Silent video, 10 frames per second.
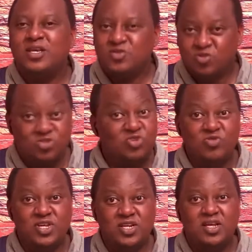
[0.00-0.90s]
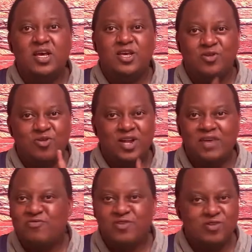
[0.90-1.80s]
So tune in. Your
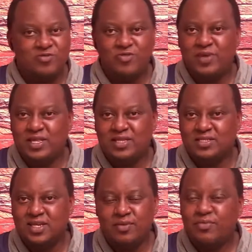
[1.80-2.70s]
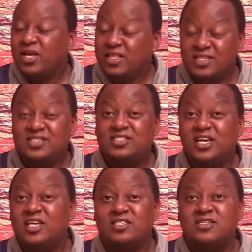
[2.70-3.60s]
life will not remain the same. This
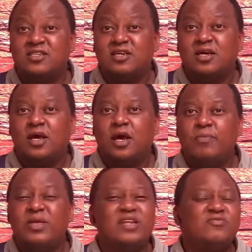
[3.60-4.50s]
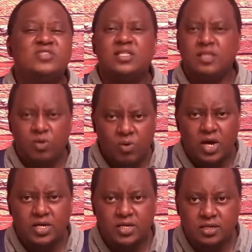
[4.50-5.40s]
church believes in the
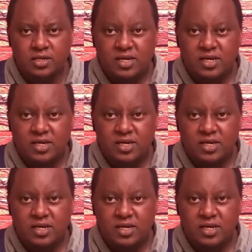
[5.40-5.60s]
Word.